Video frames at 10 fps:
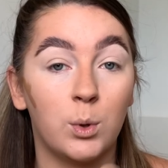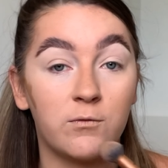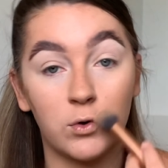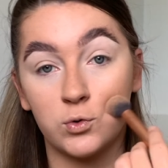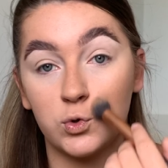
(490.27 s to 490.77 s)
have
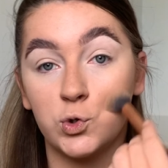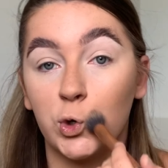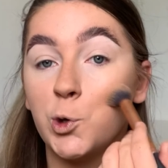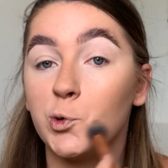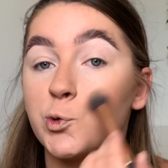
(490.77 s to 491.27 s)
contoured your
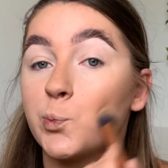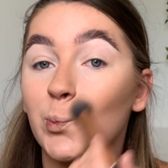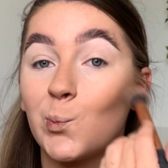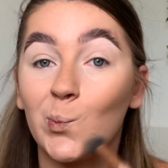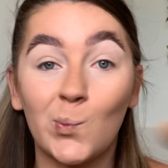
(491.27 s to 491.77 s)
nose.
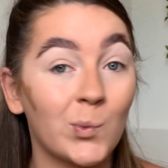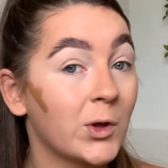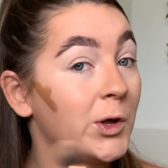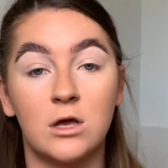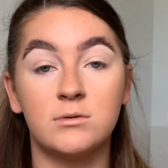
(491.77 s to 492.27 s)

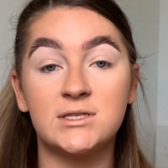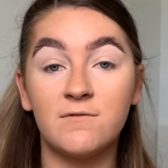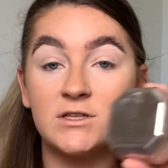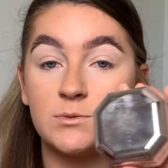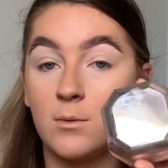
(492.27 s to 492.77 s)
So
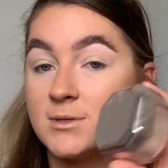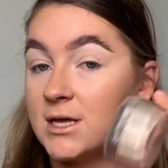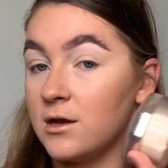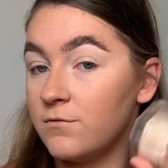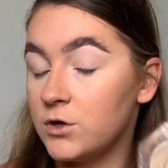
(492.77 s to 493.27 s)

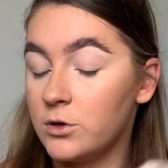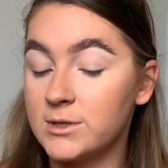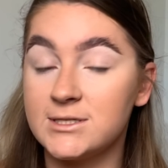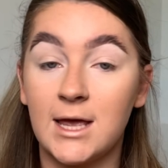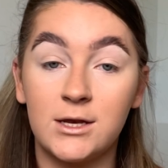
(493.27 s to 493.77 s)
71% of you
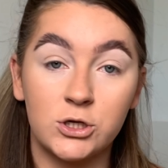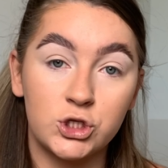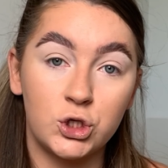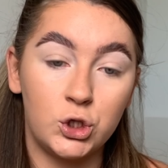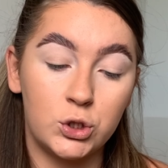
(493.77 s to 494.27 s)
said I
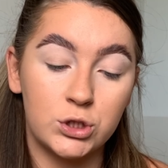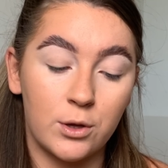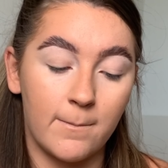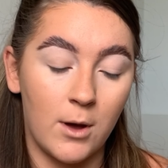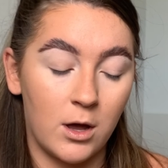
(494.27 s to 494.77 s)
should use
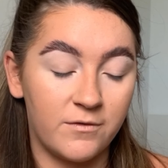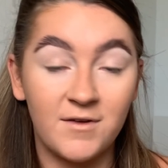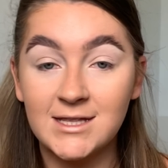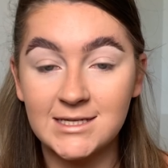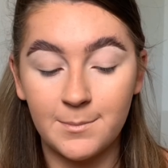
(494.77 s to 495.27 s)
my
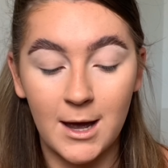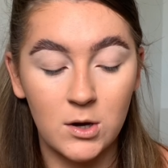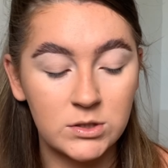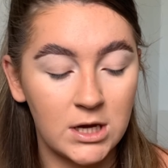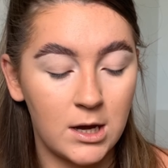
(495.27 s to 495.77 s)
Fenty
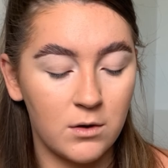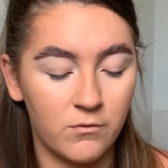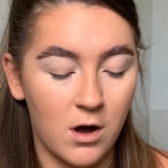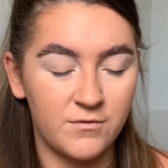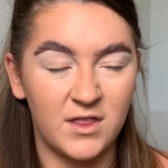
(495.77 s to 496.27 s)
powder
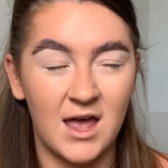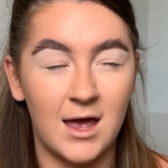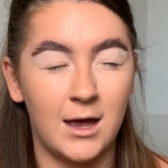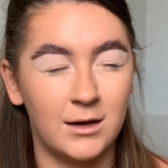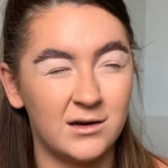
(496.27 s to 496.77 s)
rather
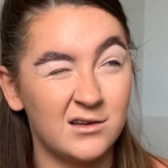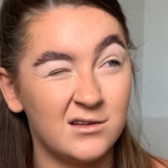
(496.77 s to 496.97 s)
than,